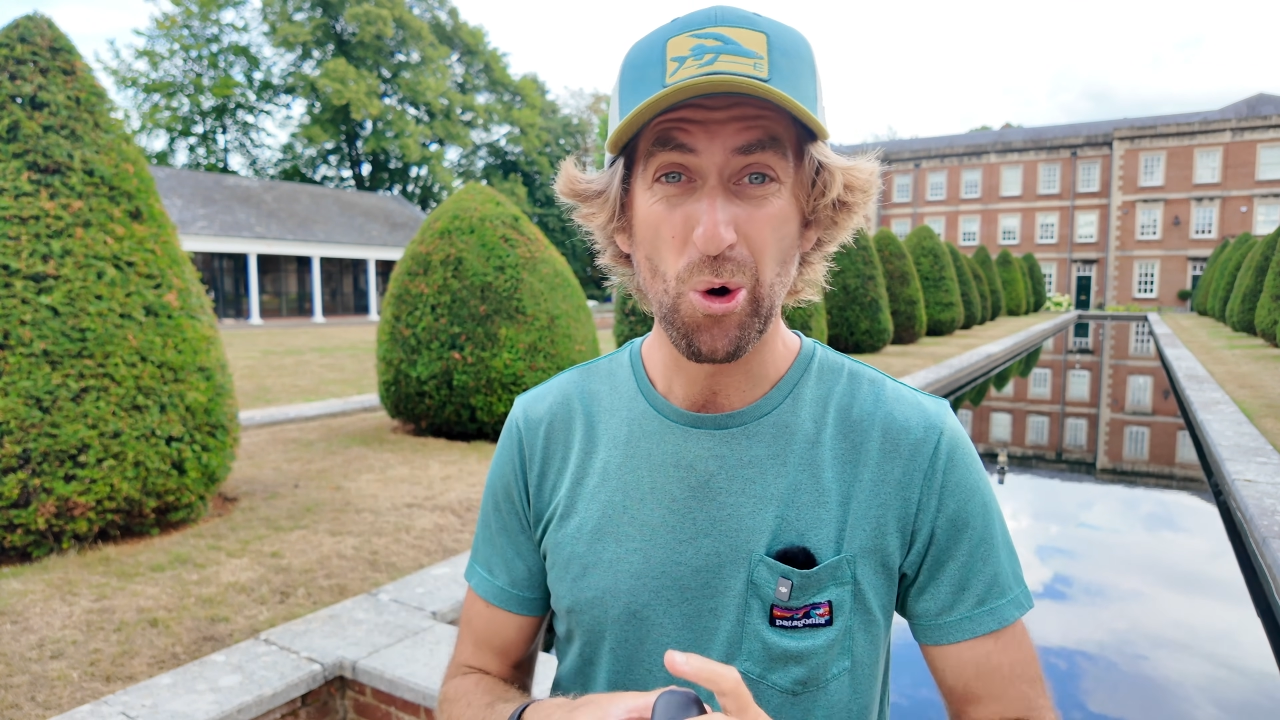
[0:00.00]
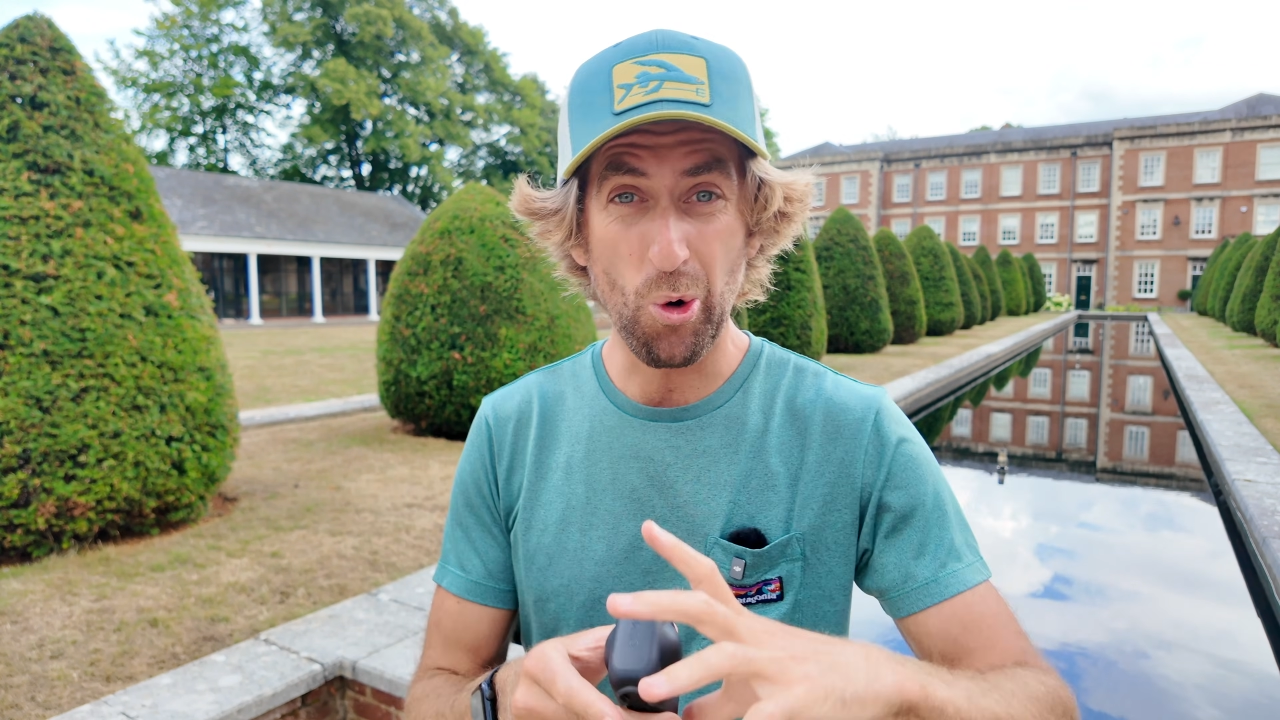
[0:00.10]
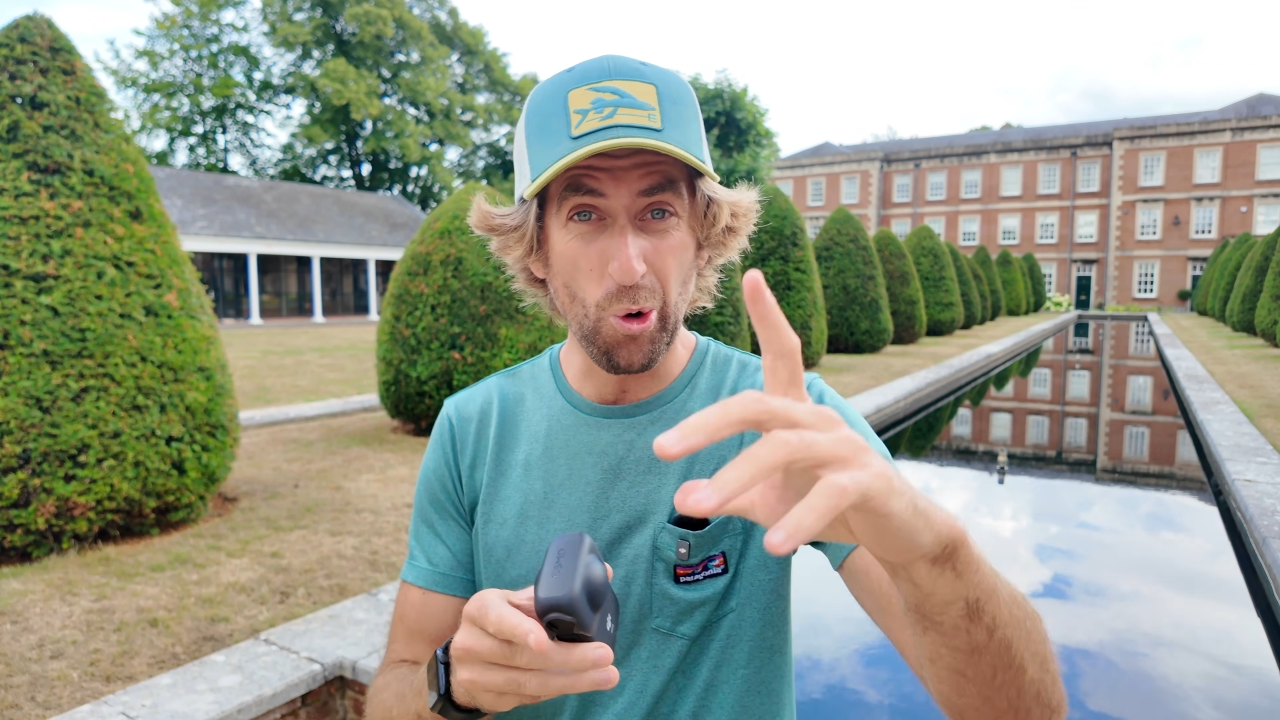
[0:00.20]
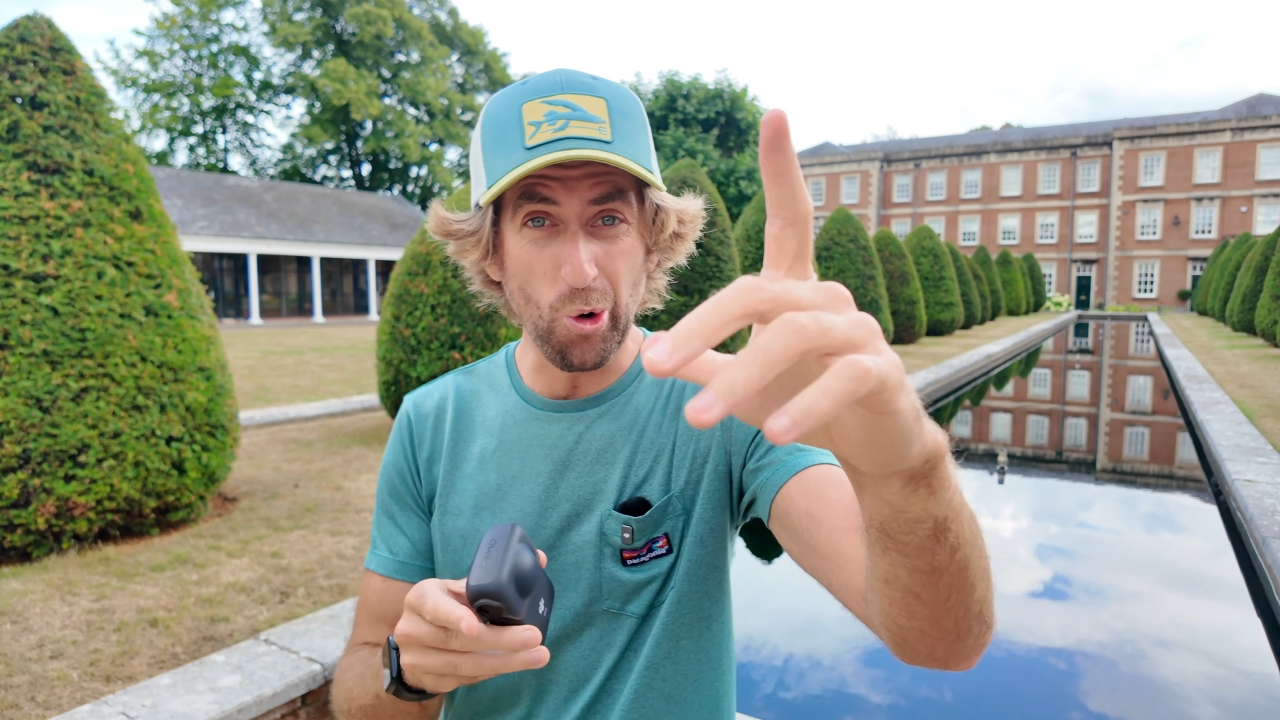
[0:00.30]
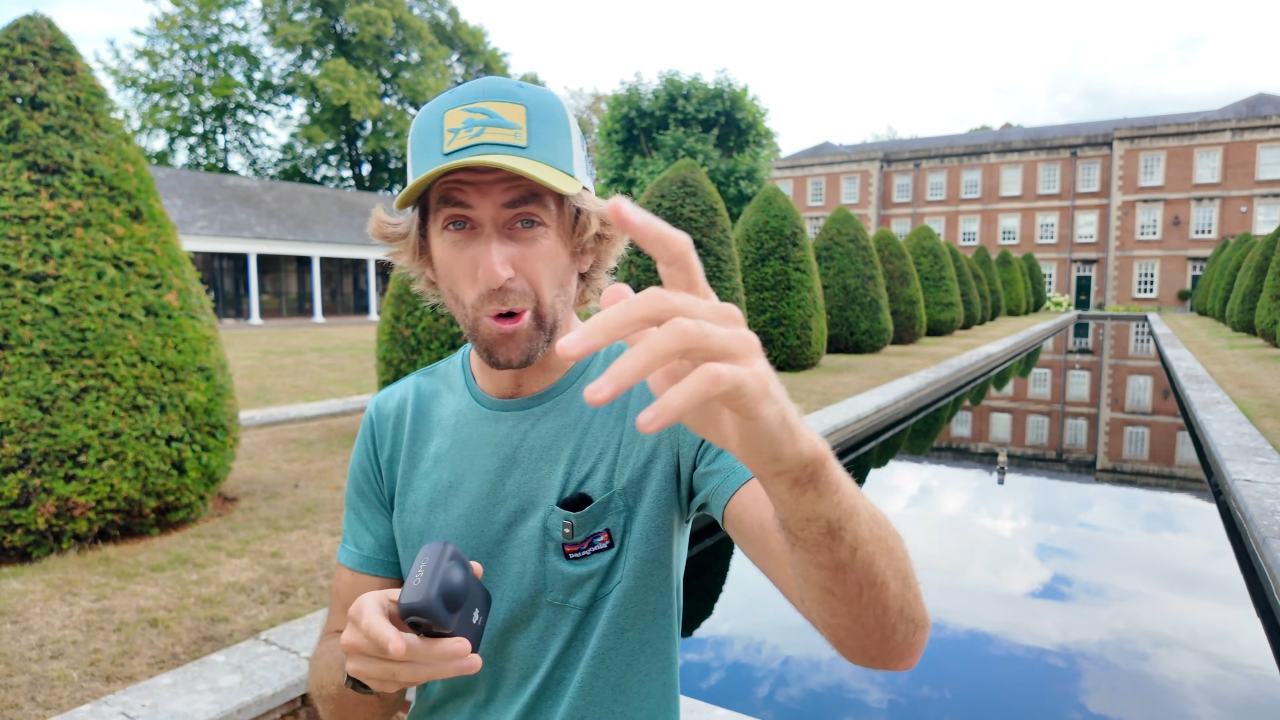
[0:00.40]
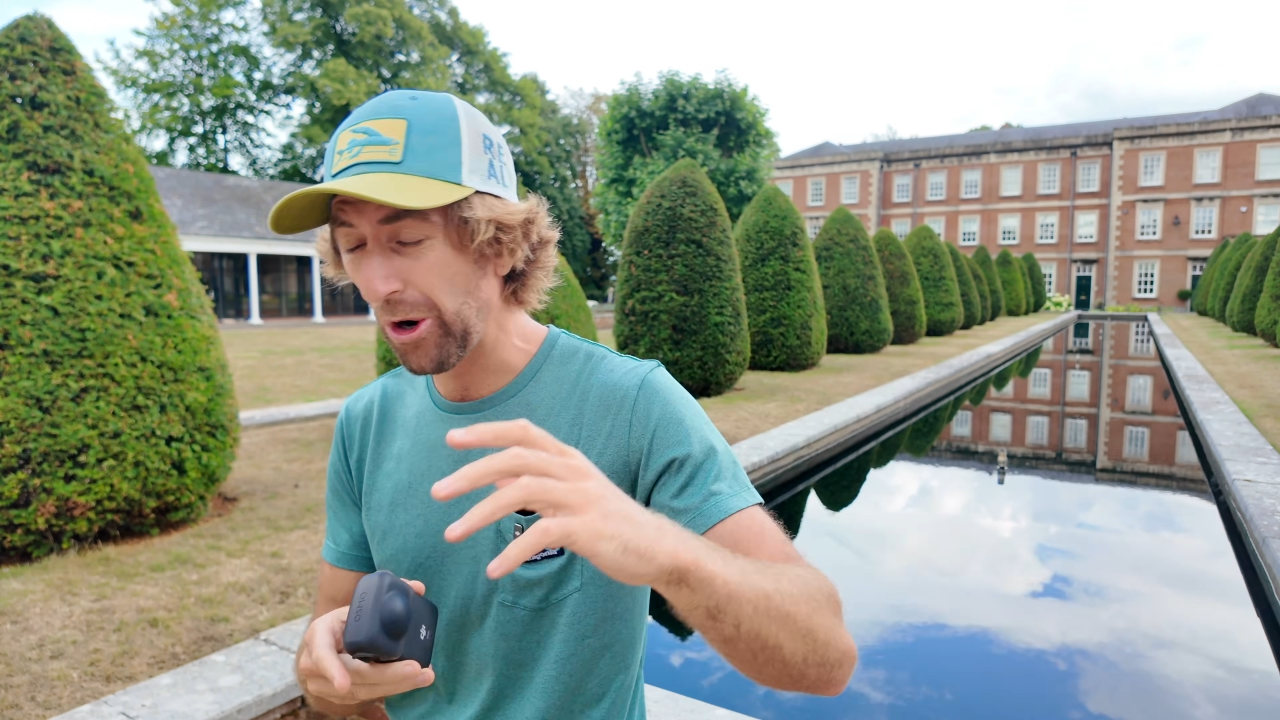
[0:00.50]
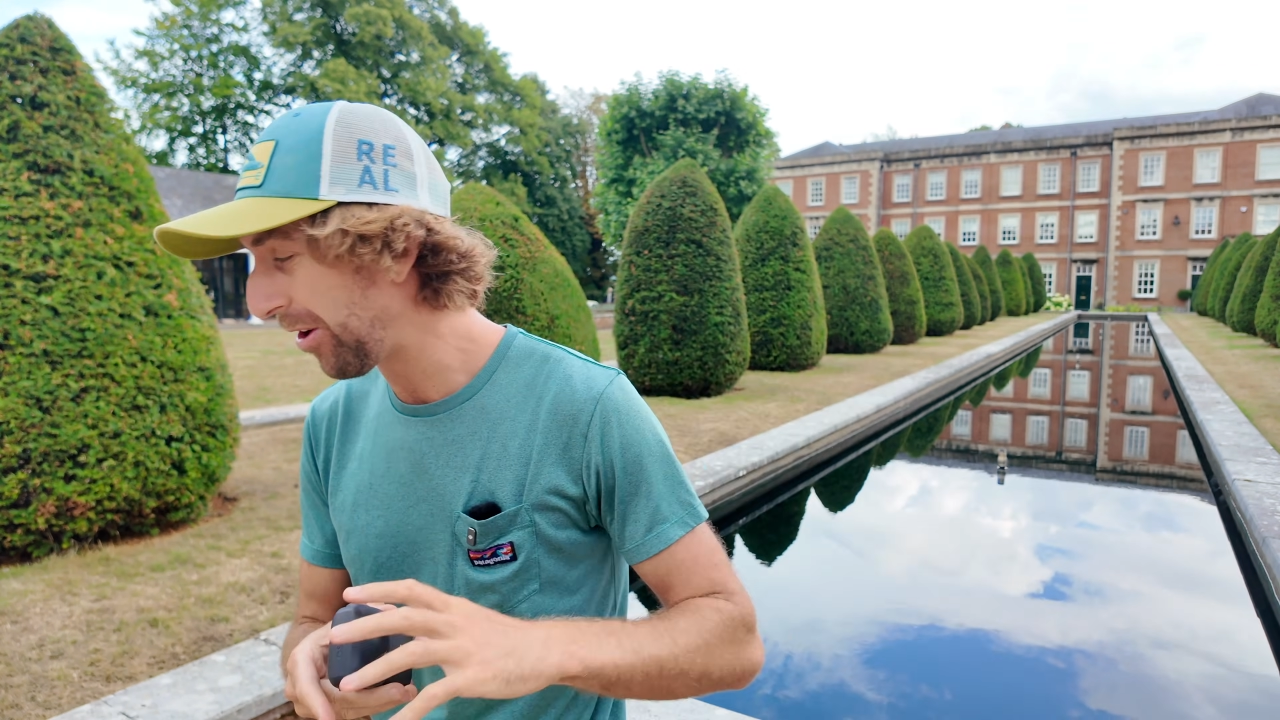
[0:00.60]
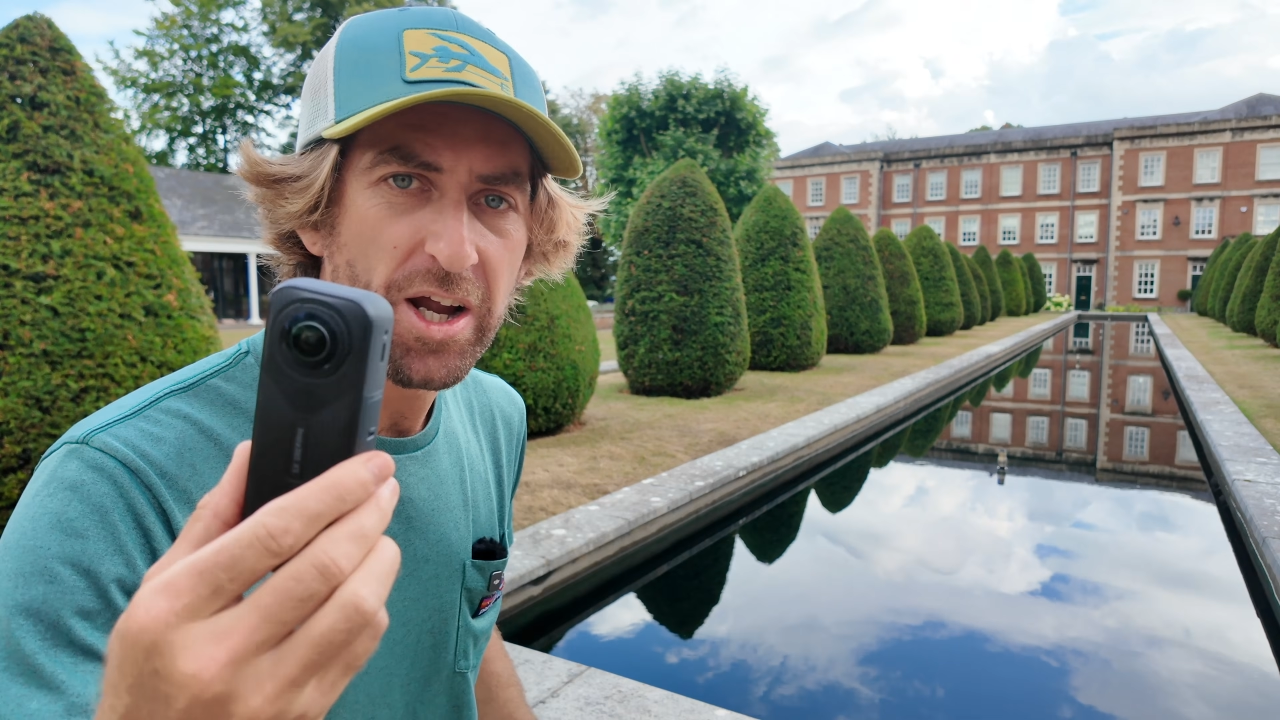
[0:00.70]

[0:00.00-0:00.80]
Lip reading: or